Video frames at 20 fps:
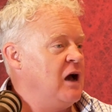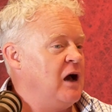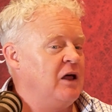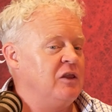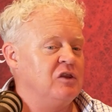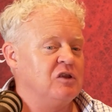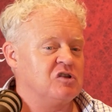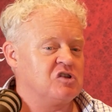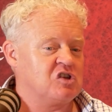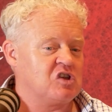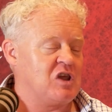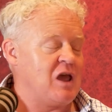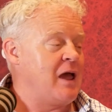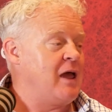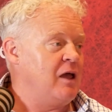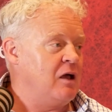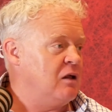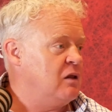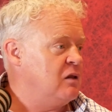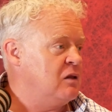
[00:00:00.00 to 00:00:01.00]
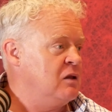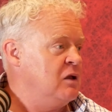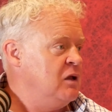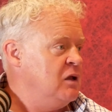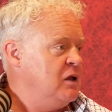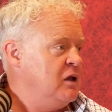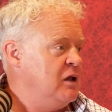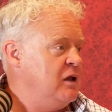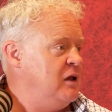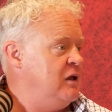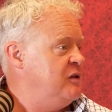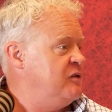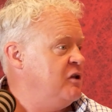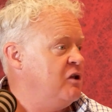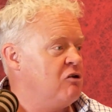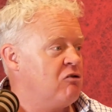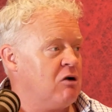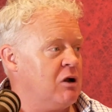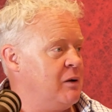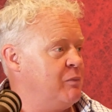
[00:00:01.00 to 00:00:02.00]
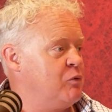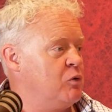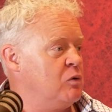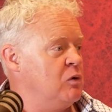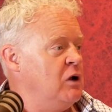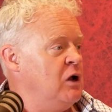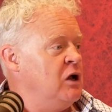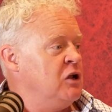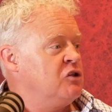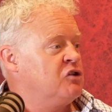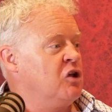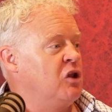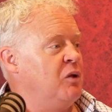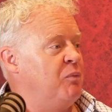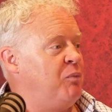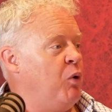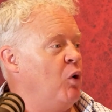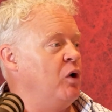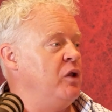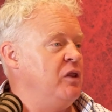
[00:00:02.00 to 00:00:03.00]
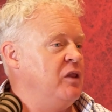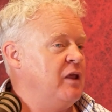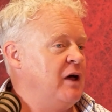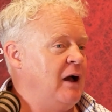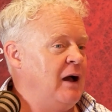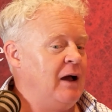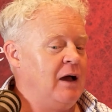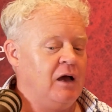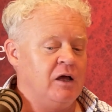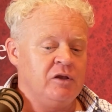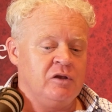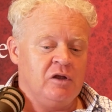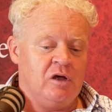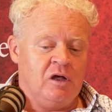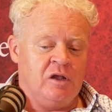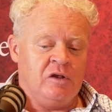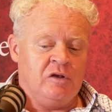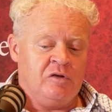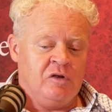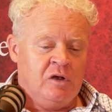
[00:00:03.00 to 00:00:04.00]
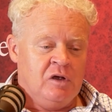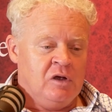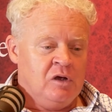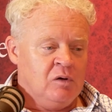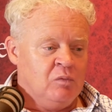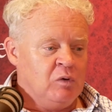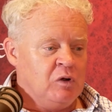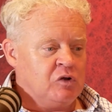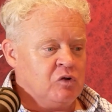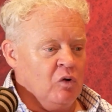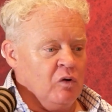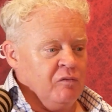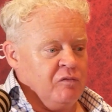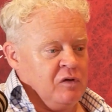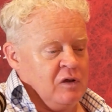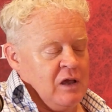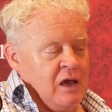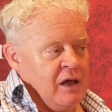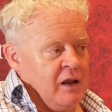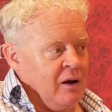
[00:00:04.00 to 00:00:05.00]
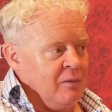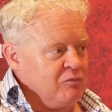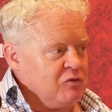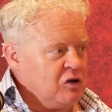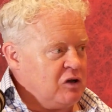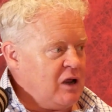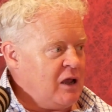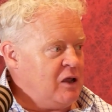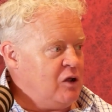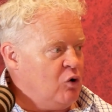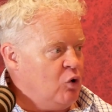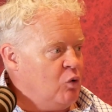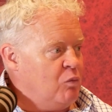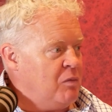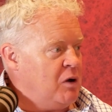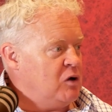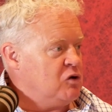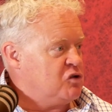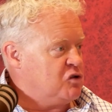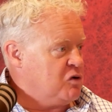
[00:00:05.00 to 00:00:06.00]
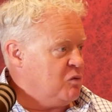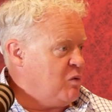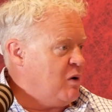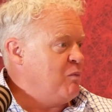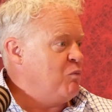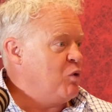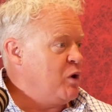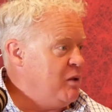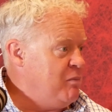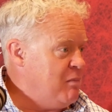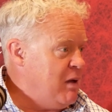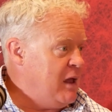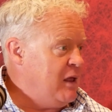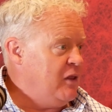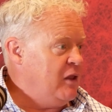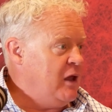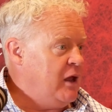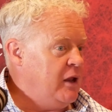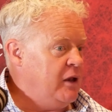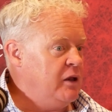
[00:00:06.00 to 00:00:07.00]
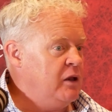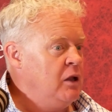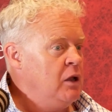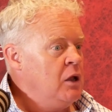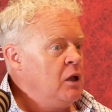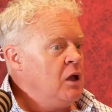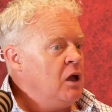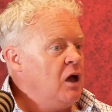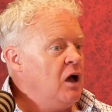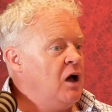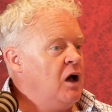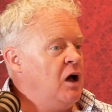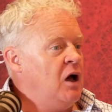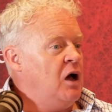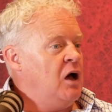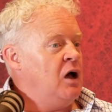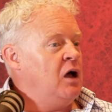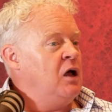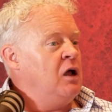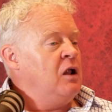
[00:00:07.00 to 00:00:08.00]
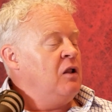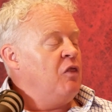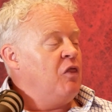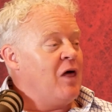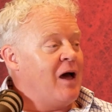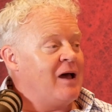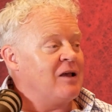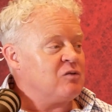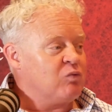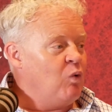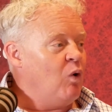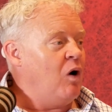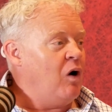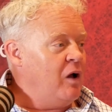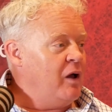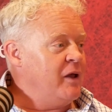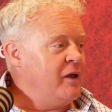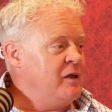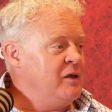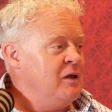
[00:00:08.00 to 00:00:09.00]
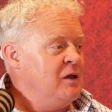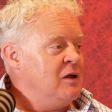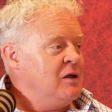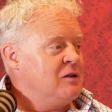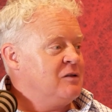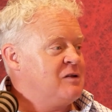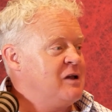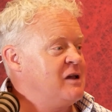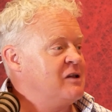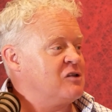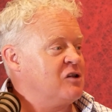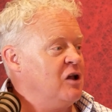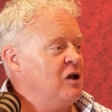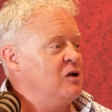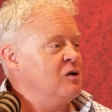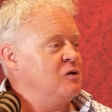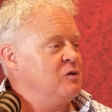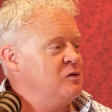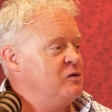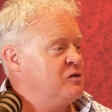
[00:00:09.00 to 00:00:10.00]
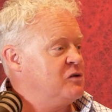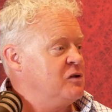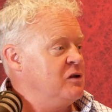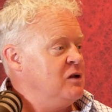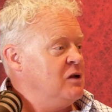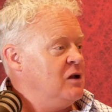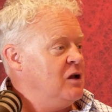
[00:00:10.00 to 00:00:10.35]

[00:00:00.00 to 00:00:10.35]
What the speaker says: And the scale is incredible. To the point that, and we're sort of getting up to date almost to when we met then, that's why Tesco's